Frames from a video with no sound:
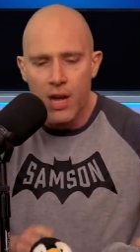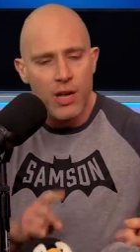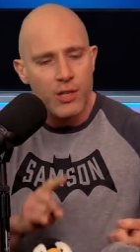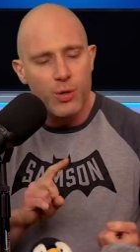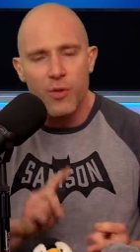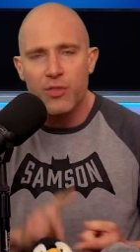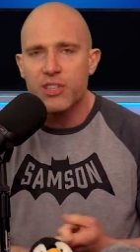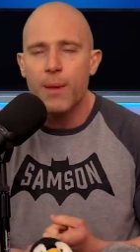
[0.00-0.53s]

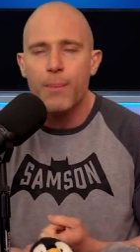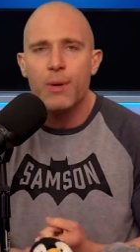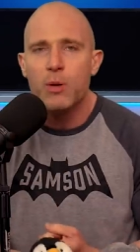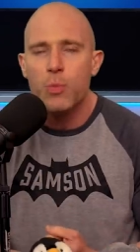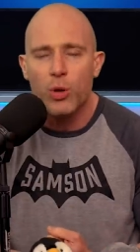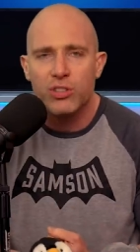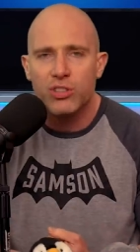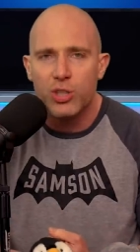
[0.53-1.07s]
So if somebody
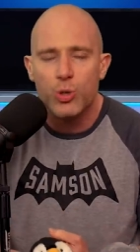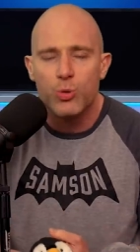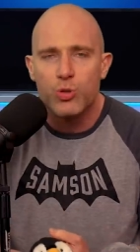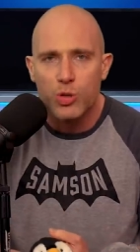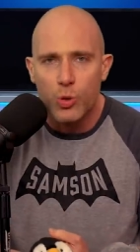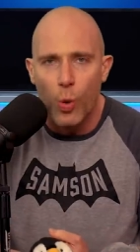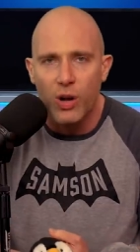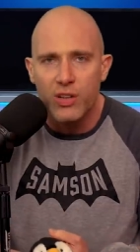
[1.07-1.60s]
wants to do
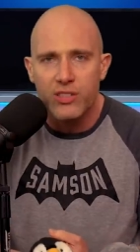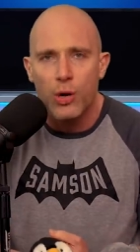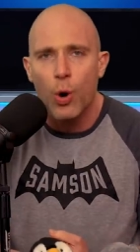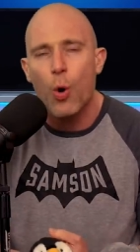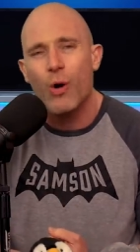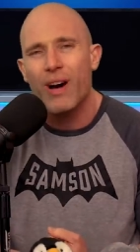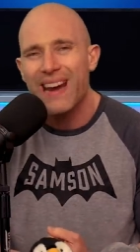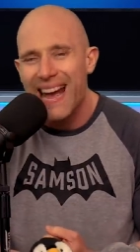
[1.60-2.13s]
squats
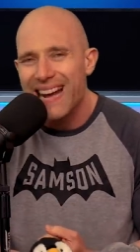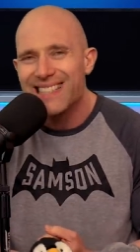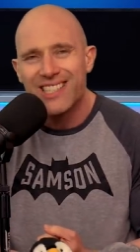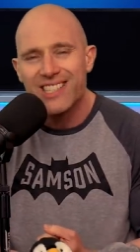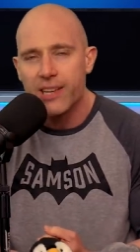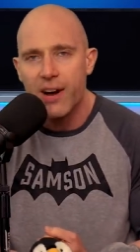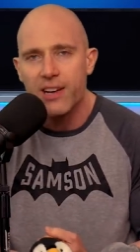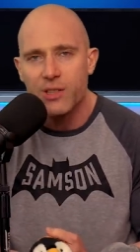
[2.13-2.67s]
or an
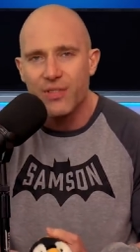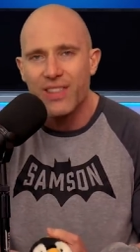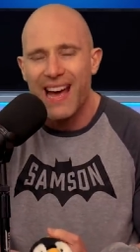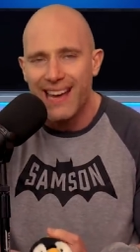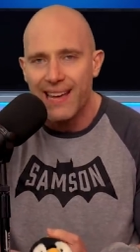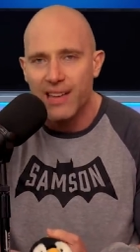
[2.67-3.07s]
exercise of that